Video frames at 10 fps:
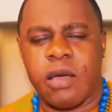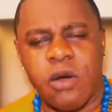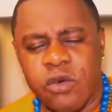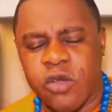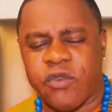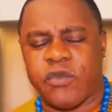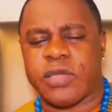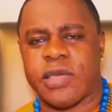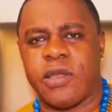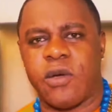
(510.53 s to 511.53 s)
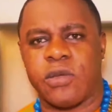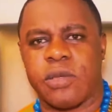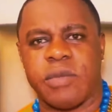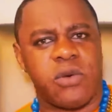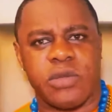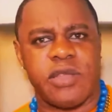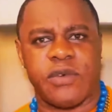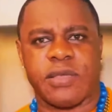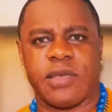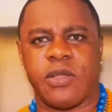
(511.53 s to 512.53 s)
enough if you sell out. I could
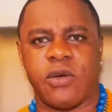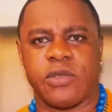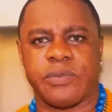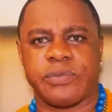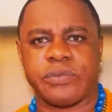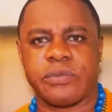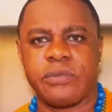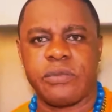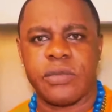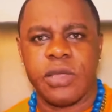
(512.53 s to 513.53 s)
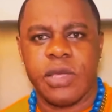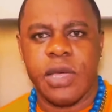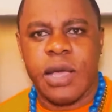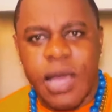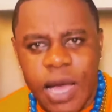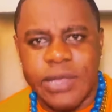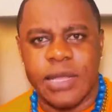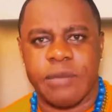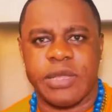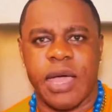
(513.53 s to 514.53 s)
never sell out.
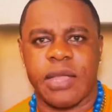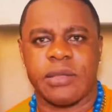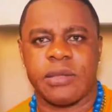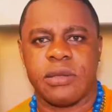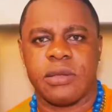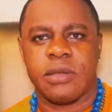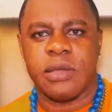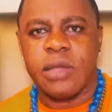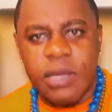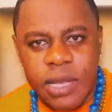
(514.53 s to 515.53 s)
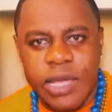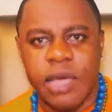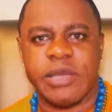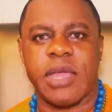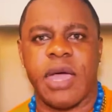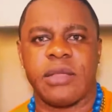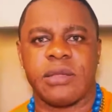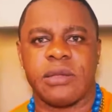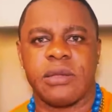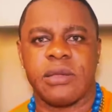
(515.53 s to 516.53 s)
Kartel I'm done. Leng I'm done.
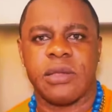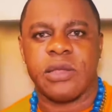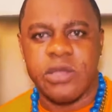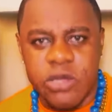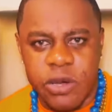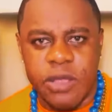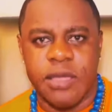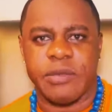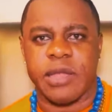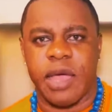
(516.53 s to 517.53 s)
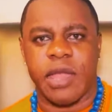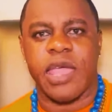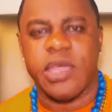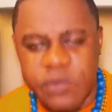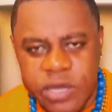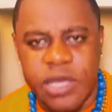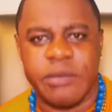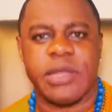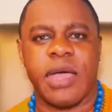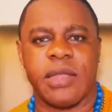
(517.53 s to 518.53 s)
Dudas I'm done. Every day I'm
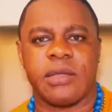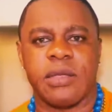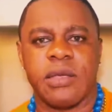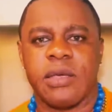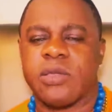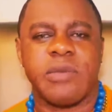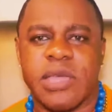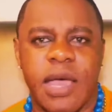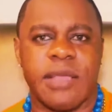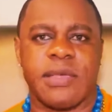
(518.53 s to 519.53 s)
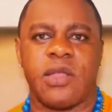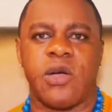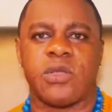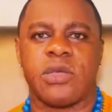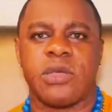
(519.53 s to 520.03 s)
done. So I can't sell out.